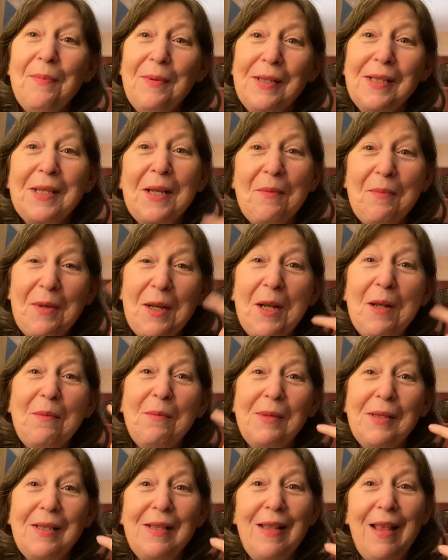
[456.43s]
but
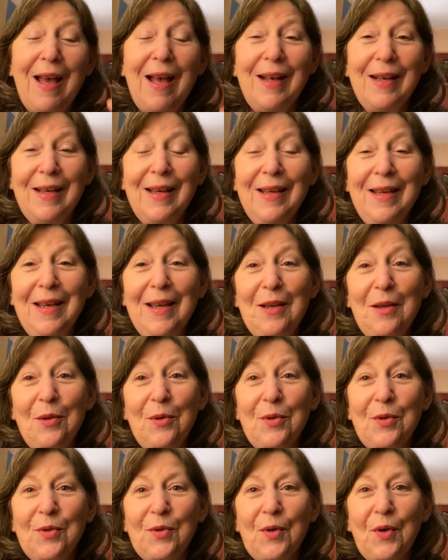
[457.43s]
sometimes that can get you
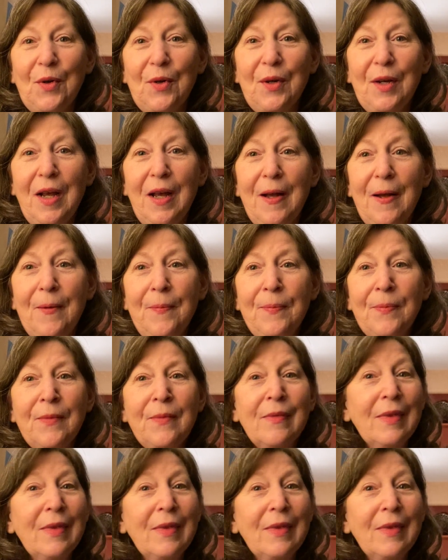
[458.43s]
stirred up.